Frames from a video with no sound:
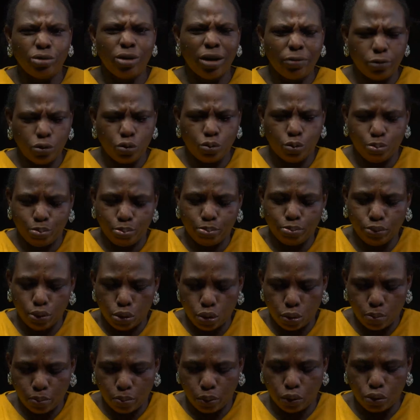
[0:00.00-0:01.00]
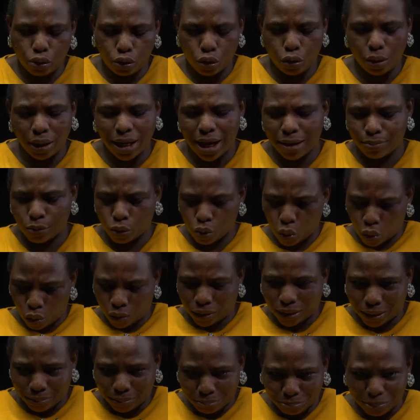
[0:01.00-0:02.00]
You have to put both your laps
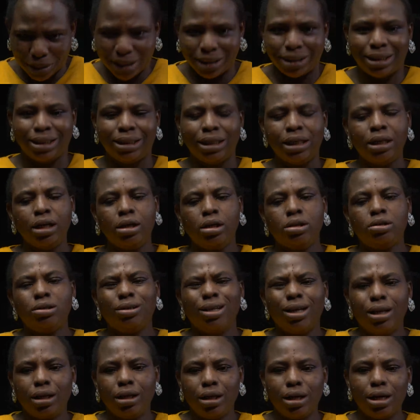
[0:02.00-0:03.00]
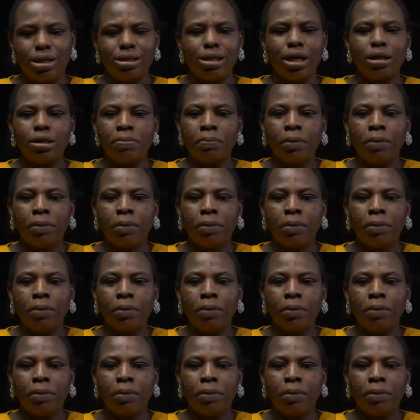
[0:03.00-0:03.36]
on the bed so that you can say,